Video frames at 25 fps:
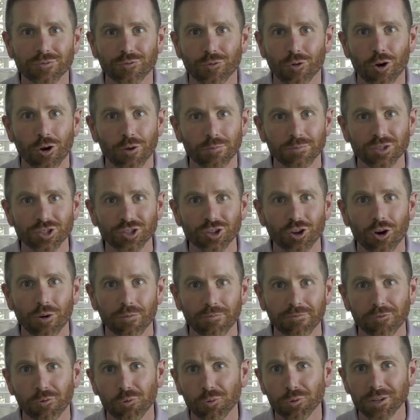from
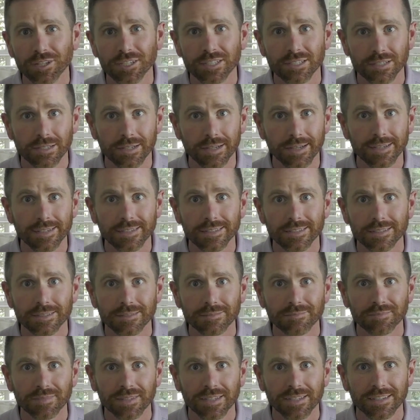Psalm
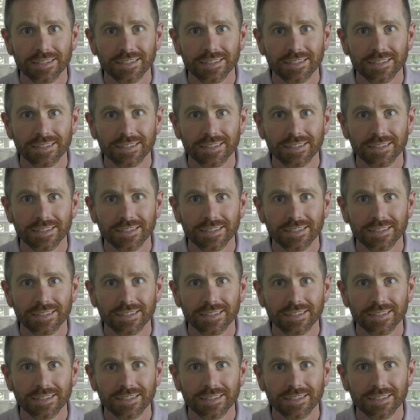46.